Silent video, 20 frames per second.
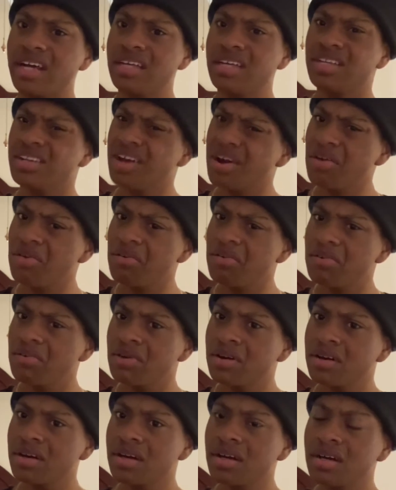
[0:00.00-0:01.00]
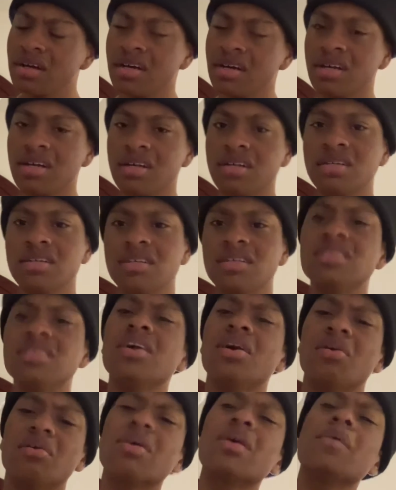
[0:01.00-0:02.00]
You know.
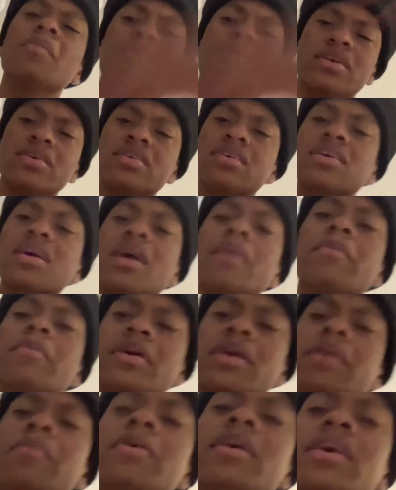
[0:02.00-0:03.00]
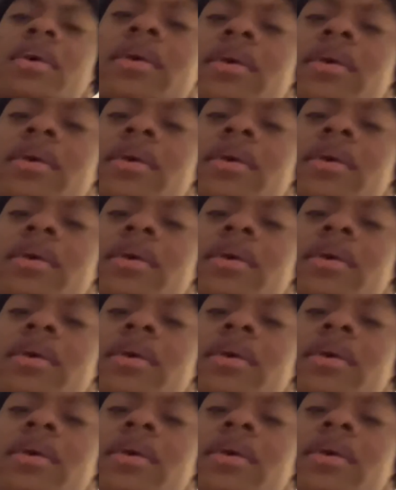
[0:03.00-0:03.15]
No, come here. Come here. Give me a hug.